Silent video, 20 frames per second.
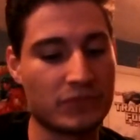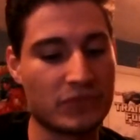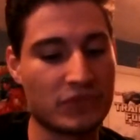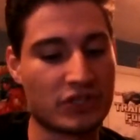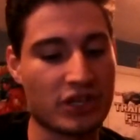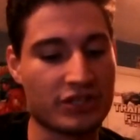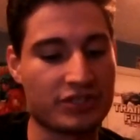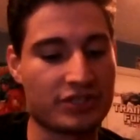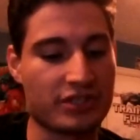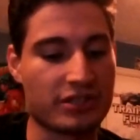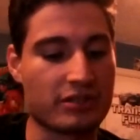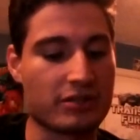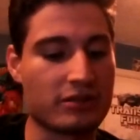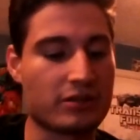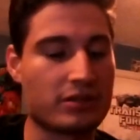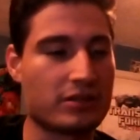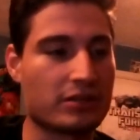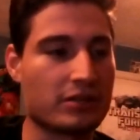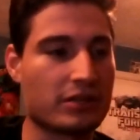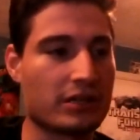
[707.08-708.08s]

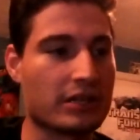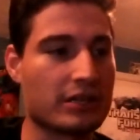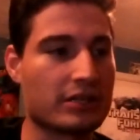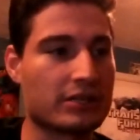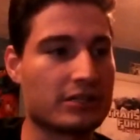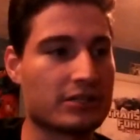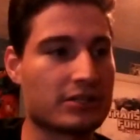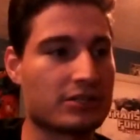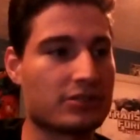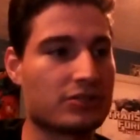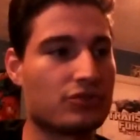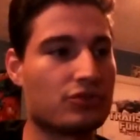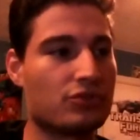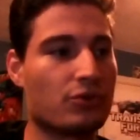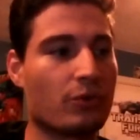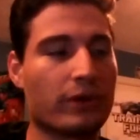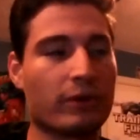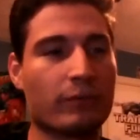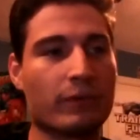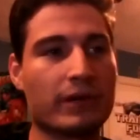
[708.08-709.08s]
Dustin is
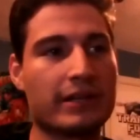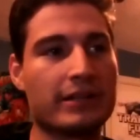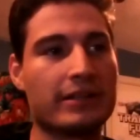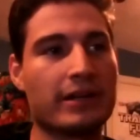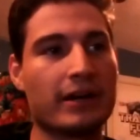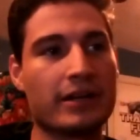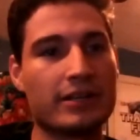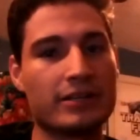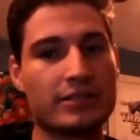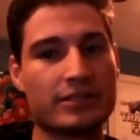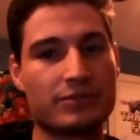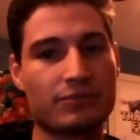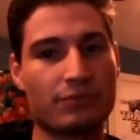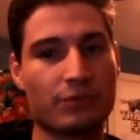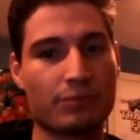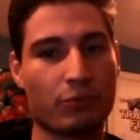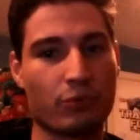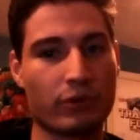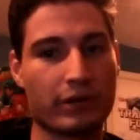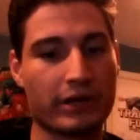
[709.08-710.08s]
doing what he does,
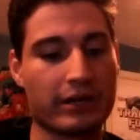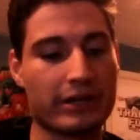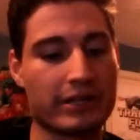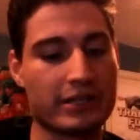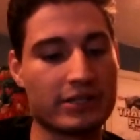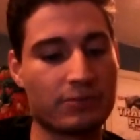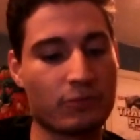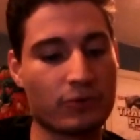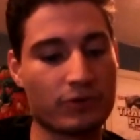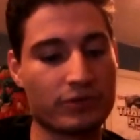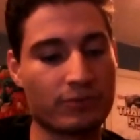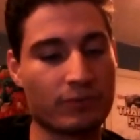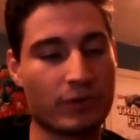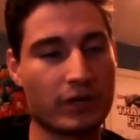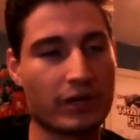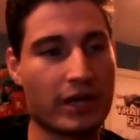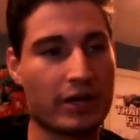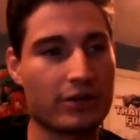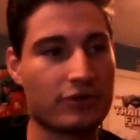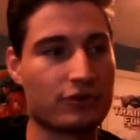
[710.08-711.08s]
reporting on esports and
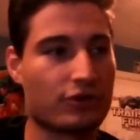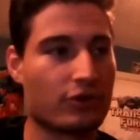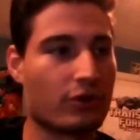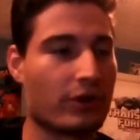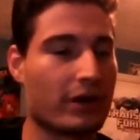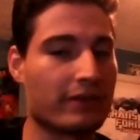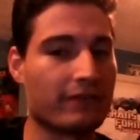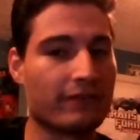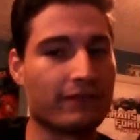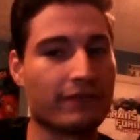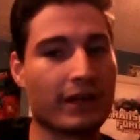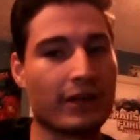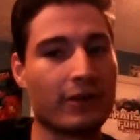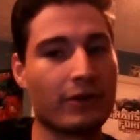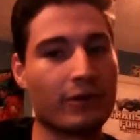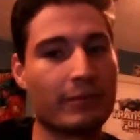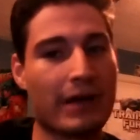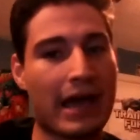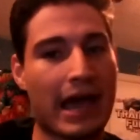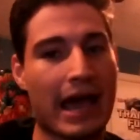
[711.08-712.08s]
whatnot. You should go ahead and
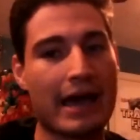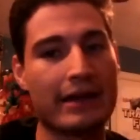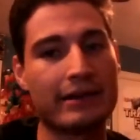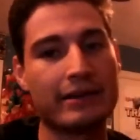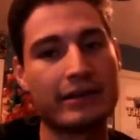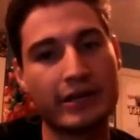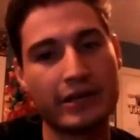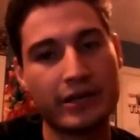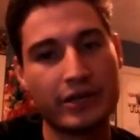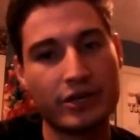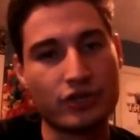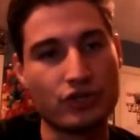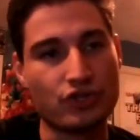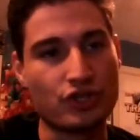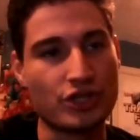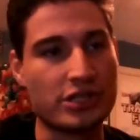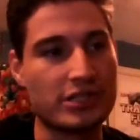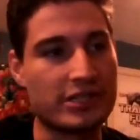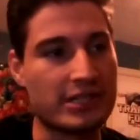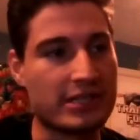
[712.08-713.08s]
follow him at
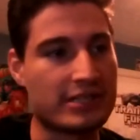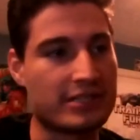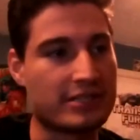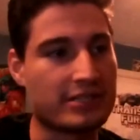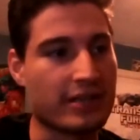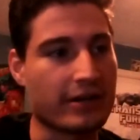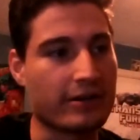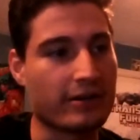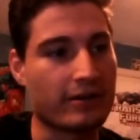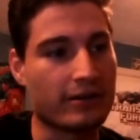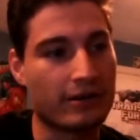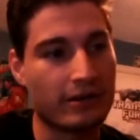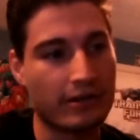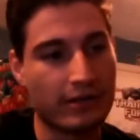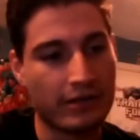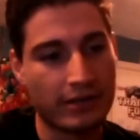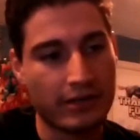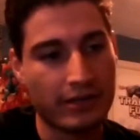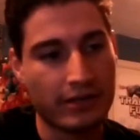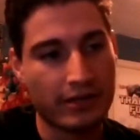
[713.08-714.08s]
GZ Steiner.
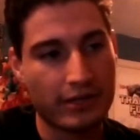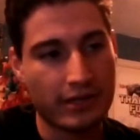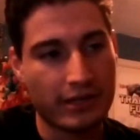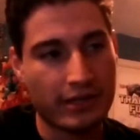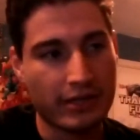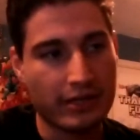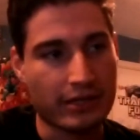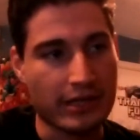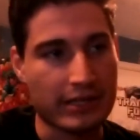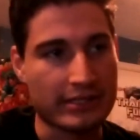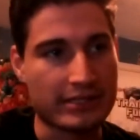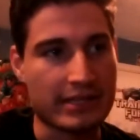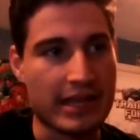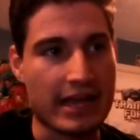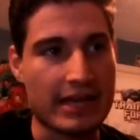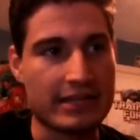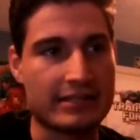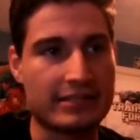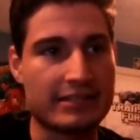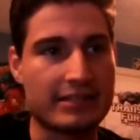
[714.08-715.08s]

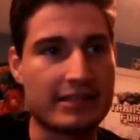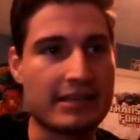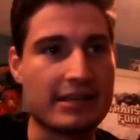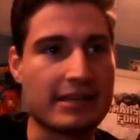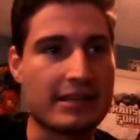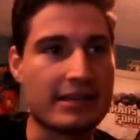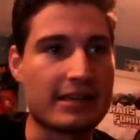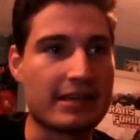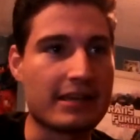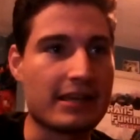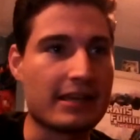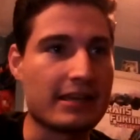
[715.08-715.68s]
That's Steiner.